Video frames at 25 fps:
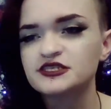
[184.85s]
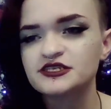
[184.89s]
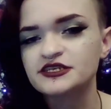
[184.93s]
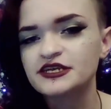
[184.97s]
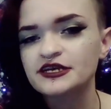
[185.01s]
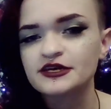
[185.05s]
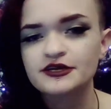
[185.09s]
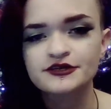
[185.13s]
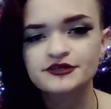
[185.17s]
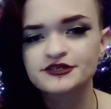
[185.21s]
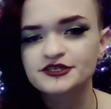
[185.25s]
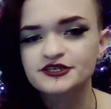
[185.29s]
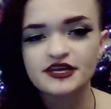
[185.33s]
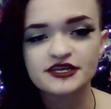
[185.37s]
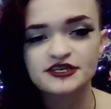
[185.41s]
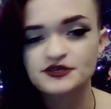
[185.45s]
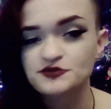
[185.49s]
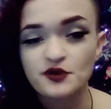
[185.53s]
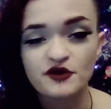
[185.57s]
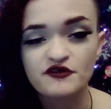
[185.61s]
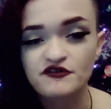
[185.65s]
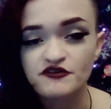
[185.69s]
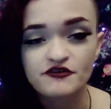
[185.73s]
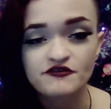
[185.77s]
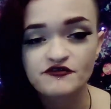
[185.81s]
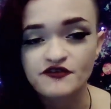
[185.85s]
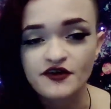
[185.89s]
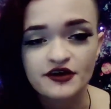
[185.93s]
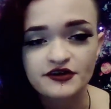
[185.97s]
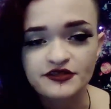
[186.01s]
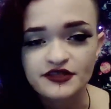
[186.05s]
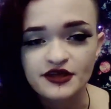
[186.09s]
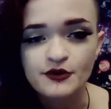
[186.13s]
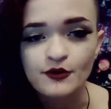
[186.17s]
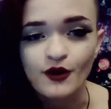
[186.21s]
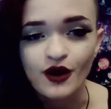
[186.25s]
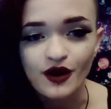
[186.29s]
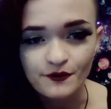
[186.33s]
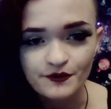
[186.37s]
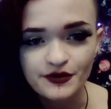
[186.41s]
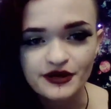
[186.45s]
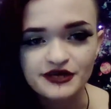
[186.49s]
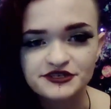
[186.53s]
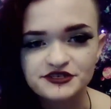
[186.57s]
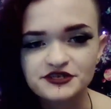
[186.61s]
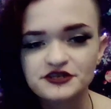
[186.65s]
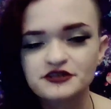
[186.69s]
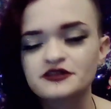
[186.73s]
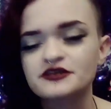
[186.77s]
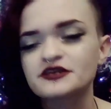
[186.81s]
steals, does whatever the fuck they want,
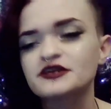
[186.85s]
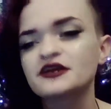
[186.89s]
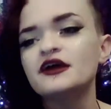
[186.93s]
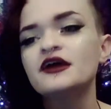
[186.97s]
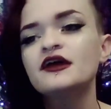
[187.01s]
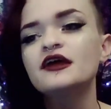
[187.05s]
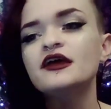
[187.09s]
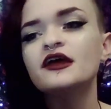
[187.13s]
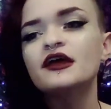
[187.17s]
basically.